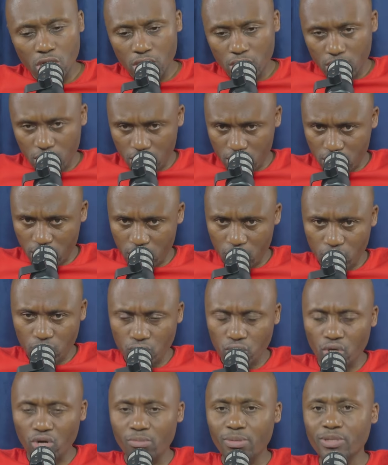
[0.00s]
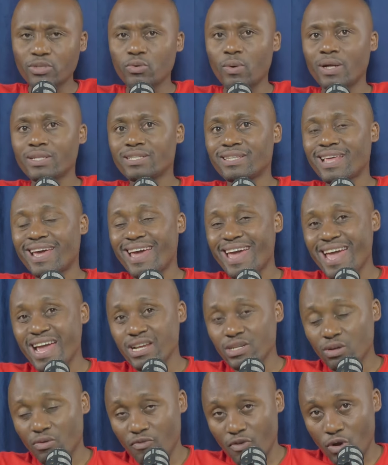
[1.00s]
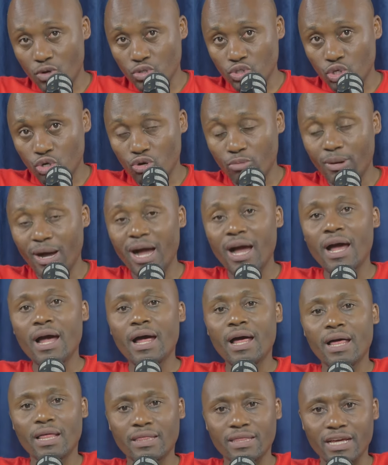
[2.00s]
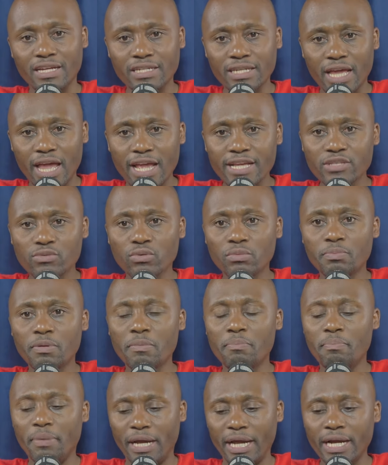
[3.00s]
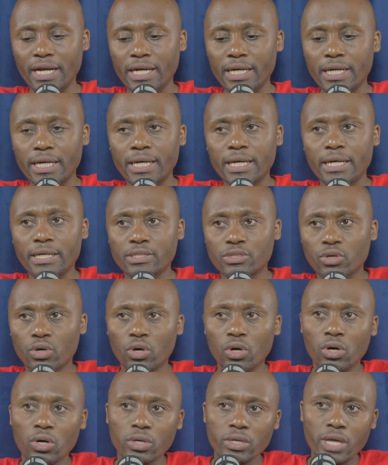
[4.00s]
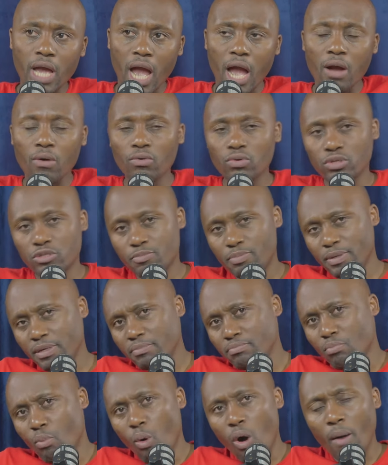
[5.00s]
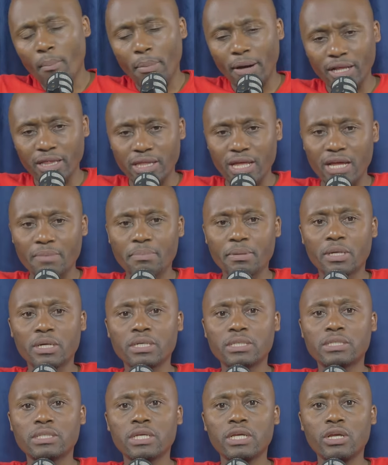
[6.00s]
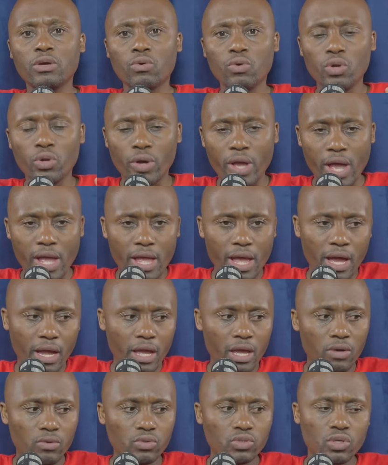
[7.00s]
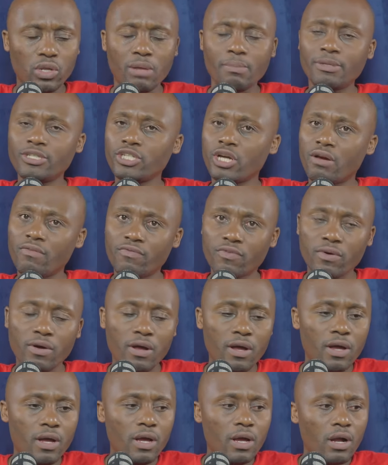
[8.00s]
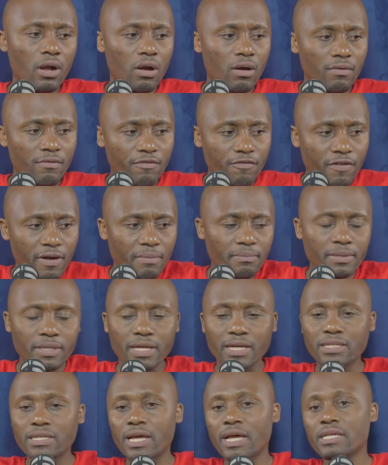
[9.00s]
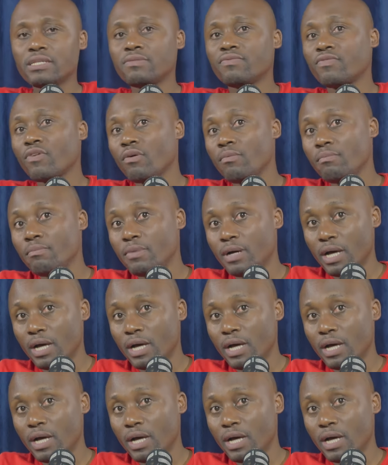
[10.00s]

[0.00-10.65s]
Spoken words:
October, towards the end of October, that case will be back. So yeah, we'll speak more about that, because lawyer yakhe uZola Majavu confirmed that as for